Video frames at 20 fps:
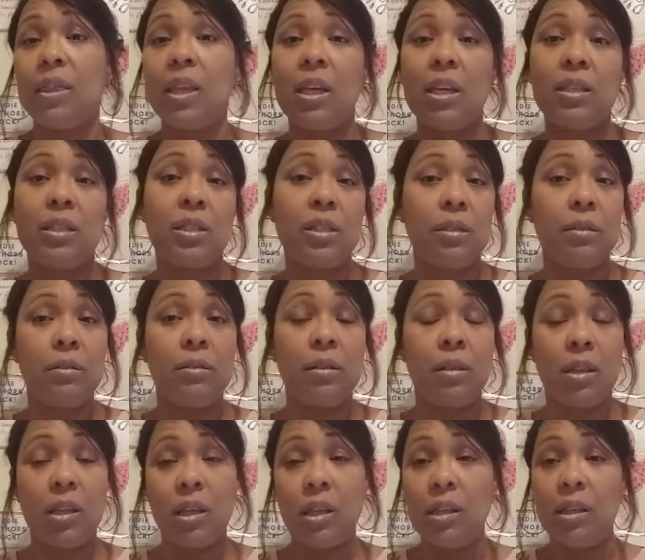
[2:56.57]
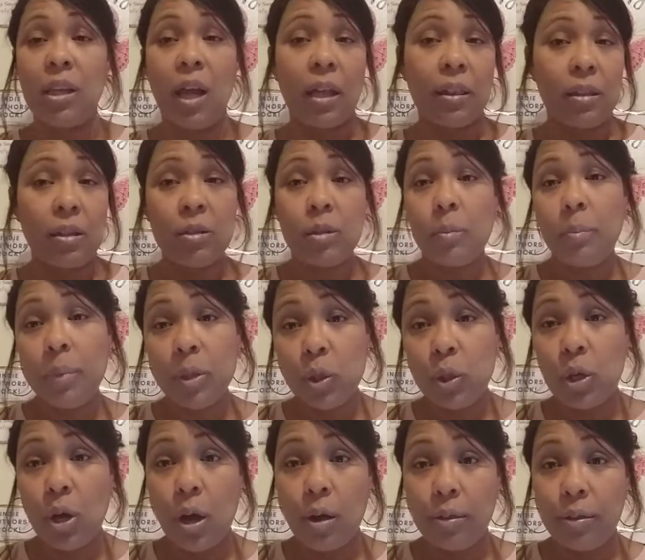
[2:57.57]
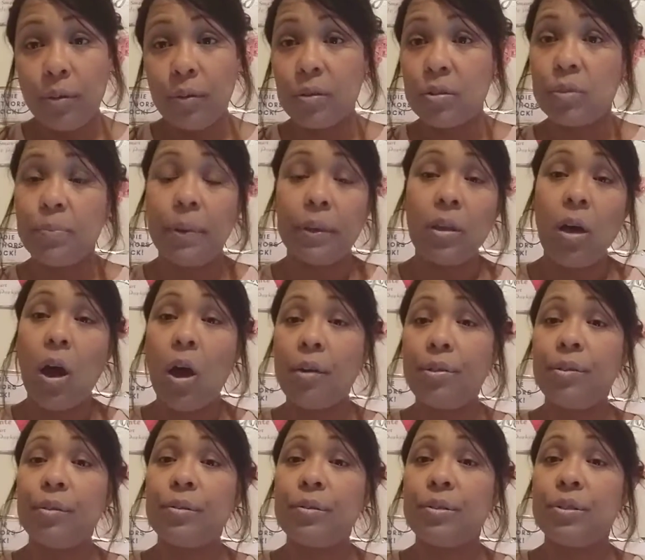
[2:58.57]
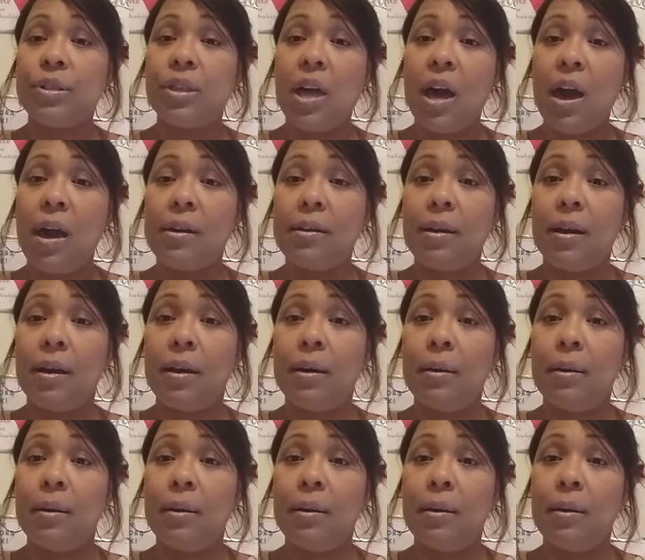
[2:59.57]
the not the submission authors, but the authors that